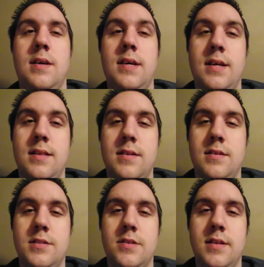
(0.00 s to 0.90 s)
Hey
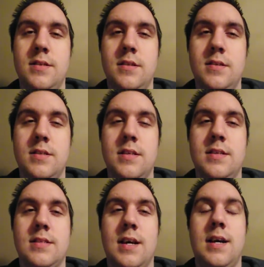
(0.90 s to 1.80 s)
there, strangers, it
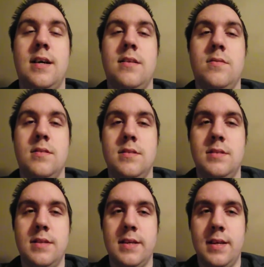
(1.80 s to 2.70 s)
is I
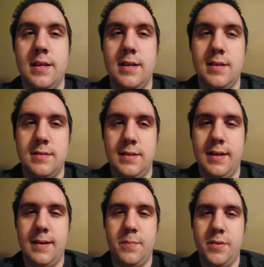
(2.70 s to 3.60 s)
once again, and
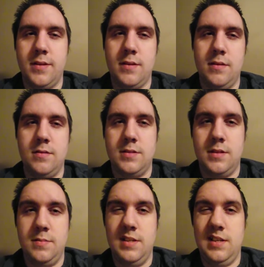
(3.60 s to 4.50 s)
I bring you
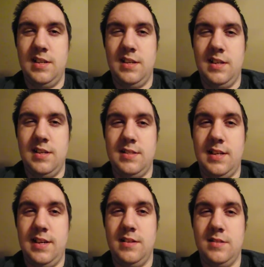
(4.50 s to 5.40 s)
some
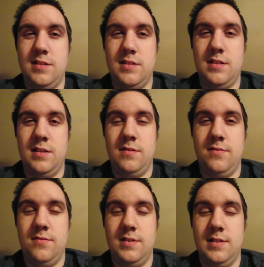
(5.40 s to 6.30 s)
tales of
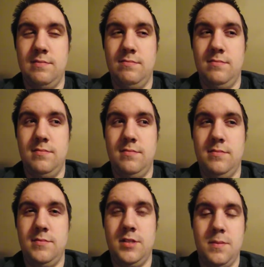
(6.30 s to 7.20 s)

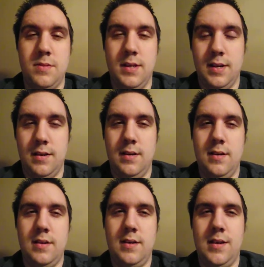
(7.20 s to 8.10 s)
something.
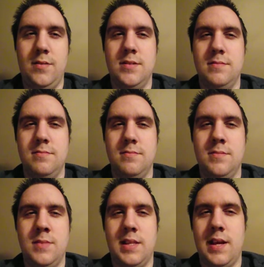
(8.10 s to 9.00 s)
I'm
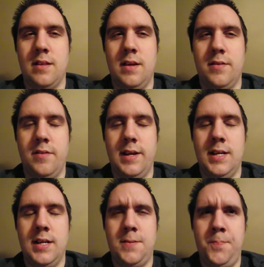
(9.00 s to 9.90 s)
not that clever right
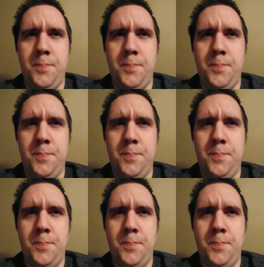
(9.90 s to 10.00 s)
now.